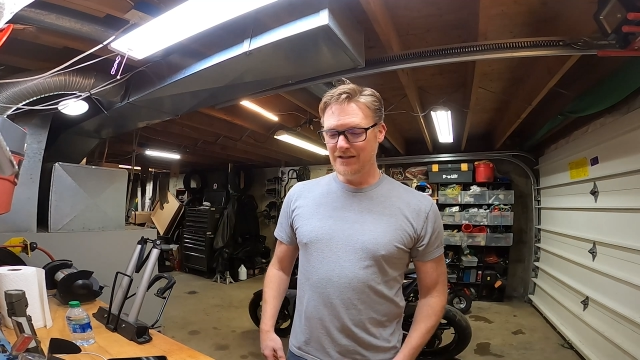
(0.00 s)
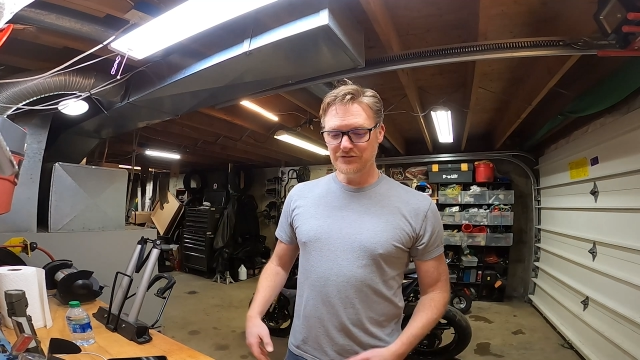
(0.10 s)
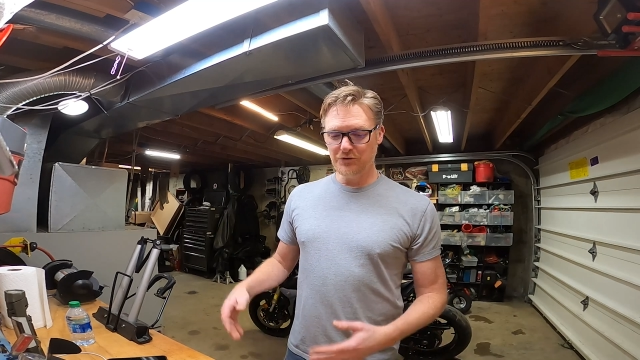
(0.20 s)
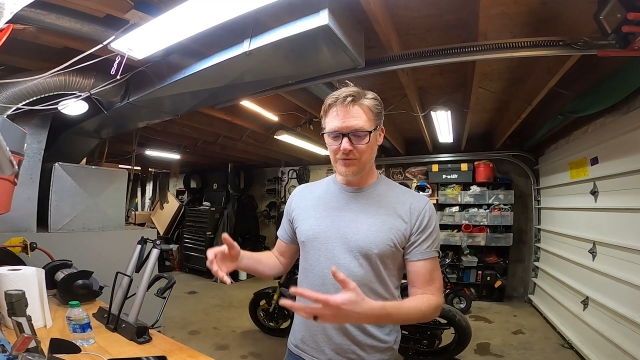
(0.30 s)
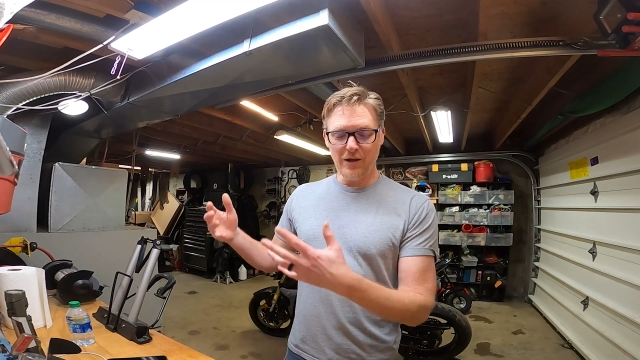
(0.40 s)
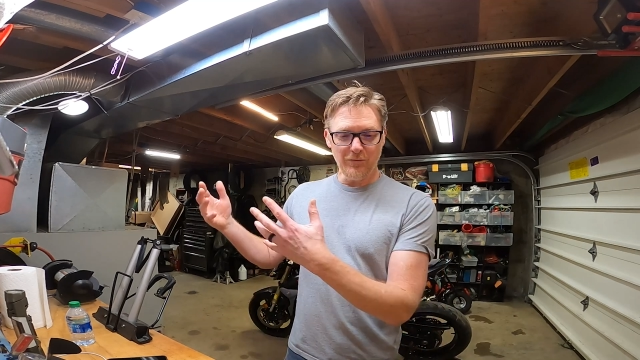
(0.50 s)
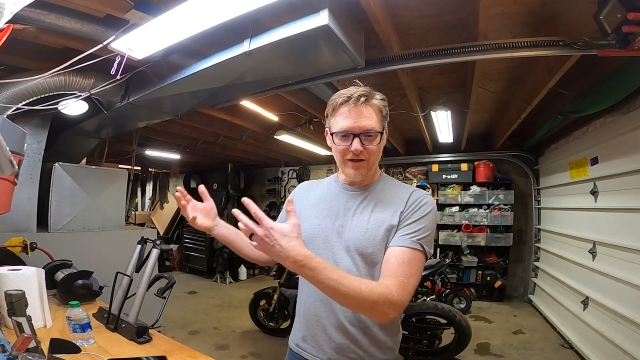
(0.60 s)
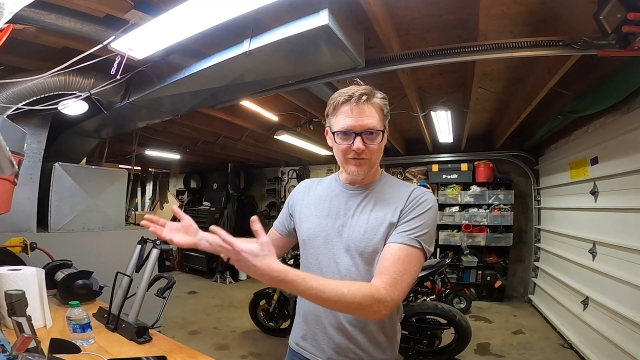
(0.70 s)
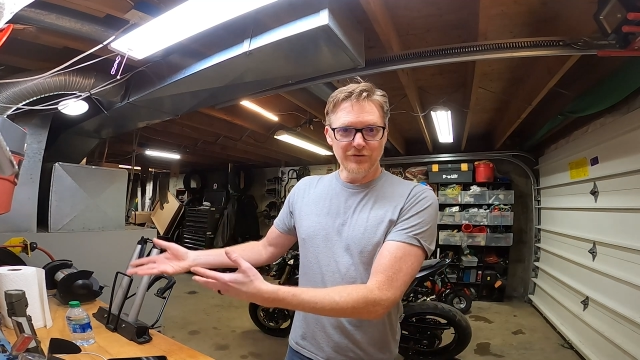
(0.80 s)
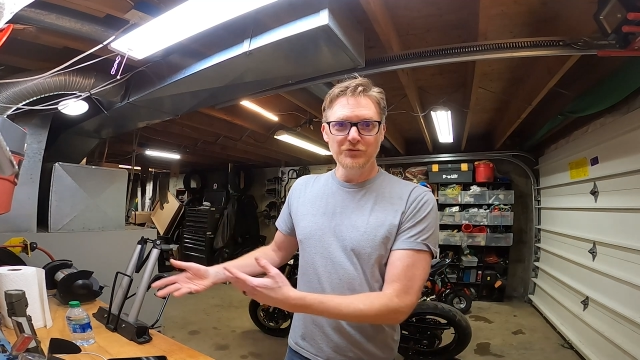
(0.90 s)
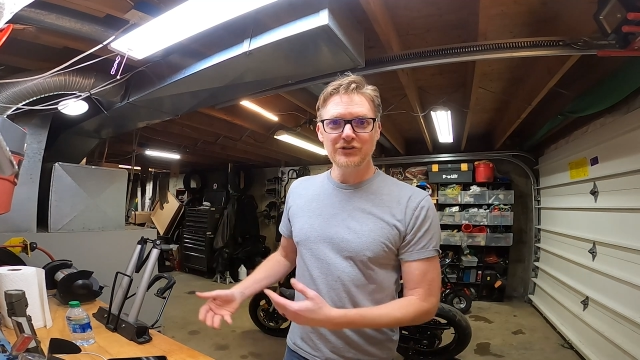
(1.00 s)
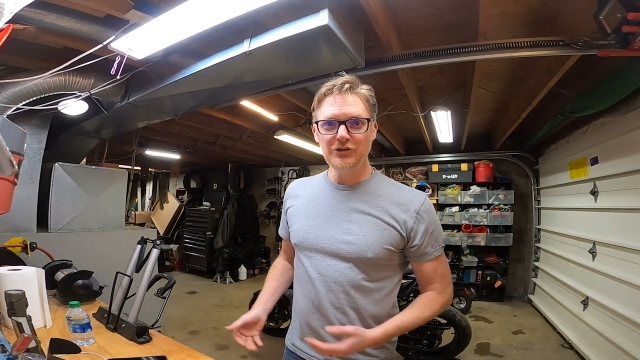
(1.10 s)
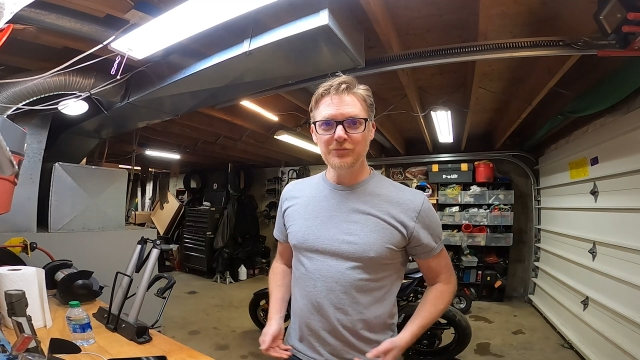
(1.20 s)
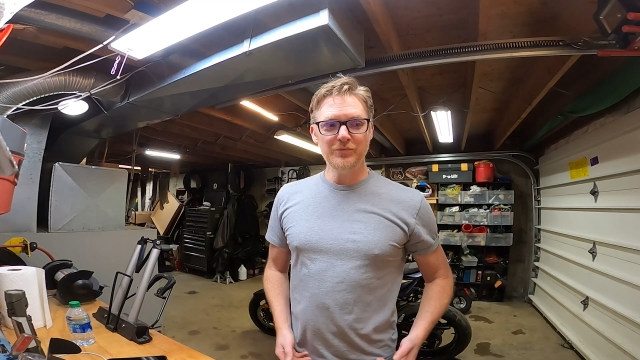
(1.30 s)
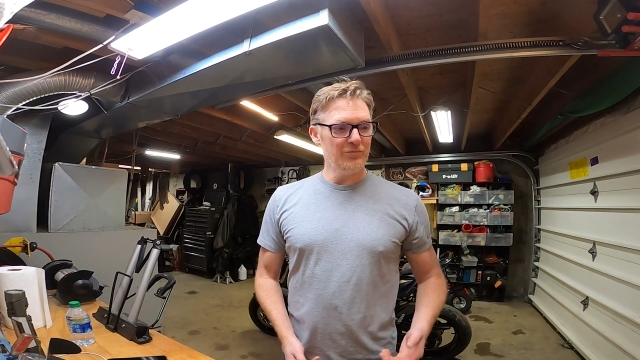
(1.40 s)
So now we have
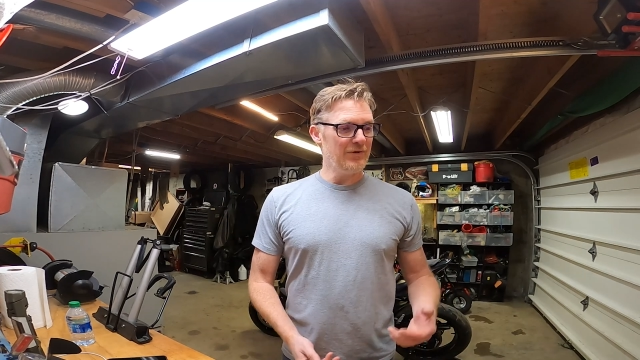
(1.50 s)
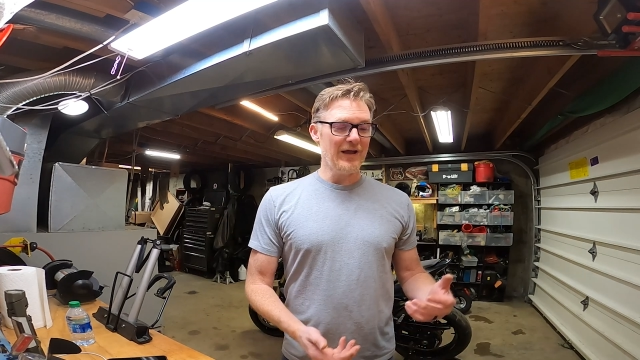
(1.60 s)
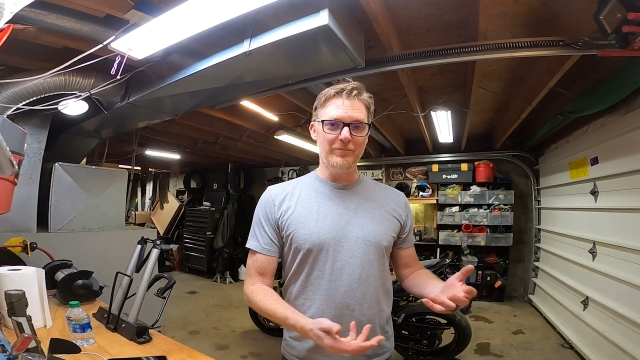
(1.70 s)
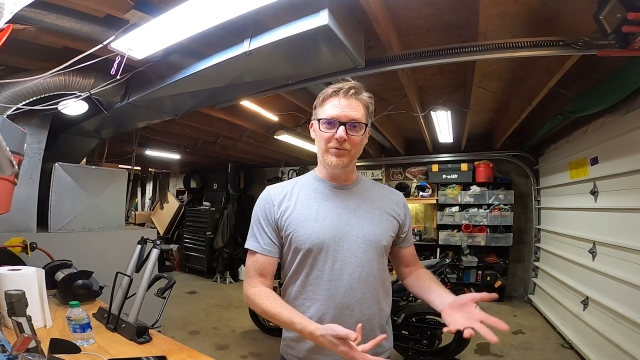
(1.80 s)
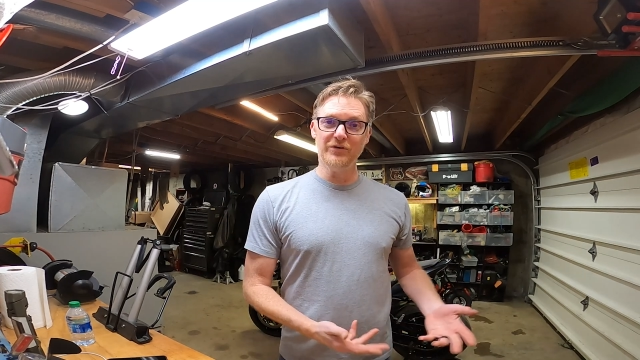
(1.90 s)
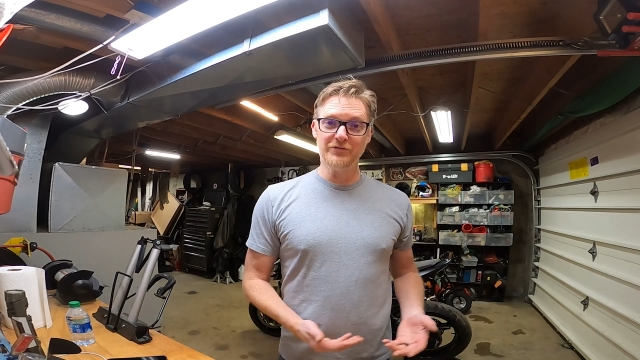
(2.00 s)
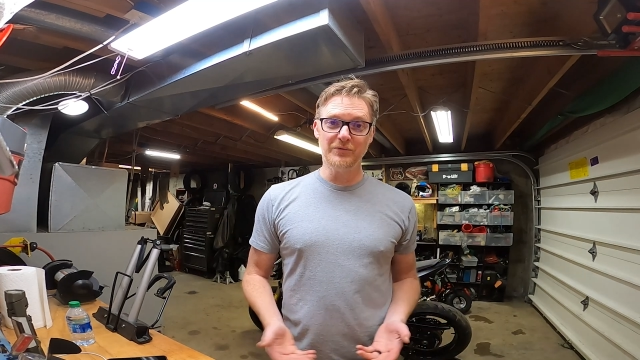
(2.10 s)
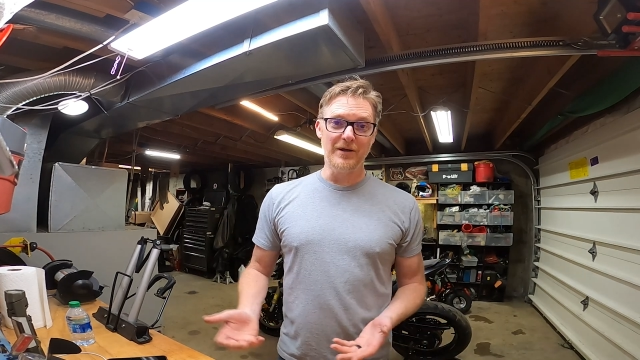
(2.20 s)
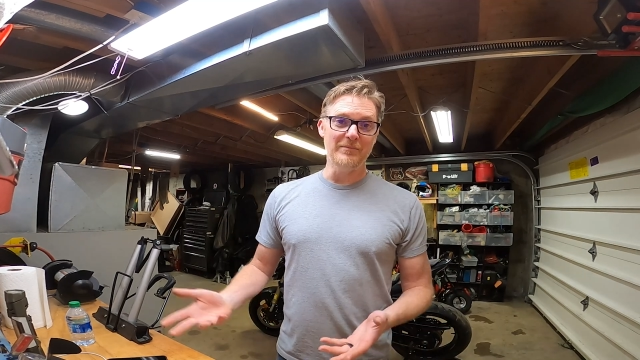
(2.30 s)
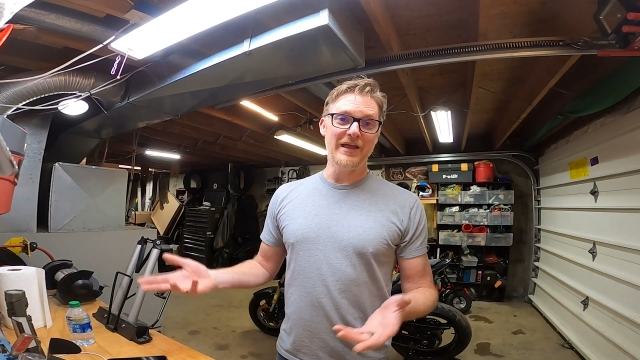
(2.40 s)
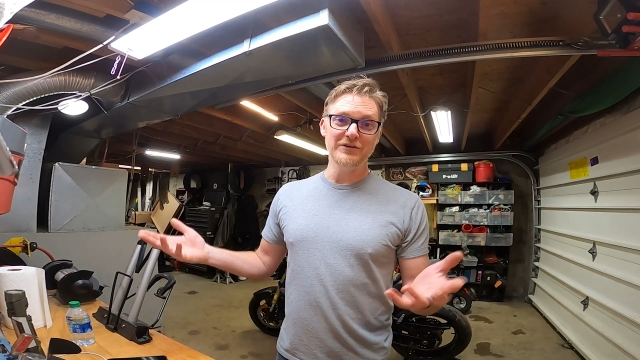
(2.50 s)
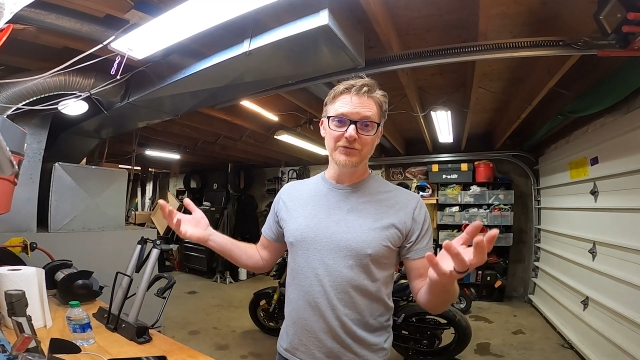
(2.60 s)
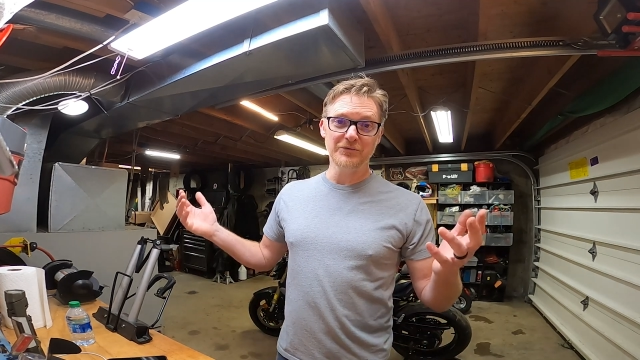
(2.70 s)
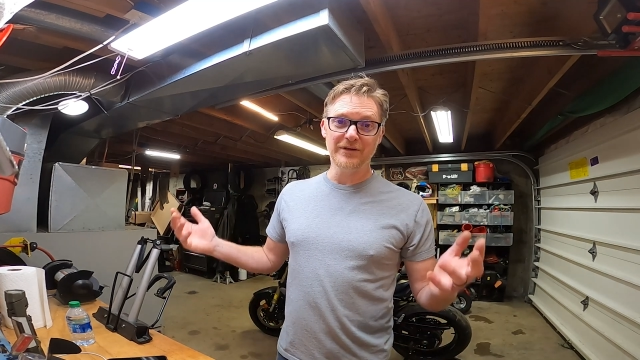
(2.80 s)
YouTube, we got books, we got manuals,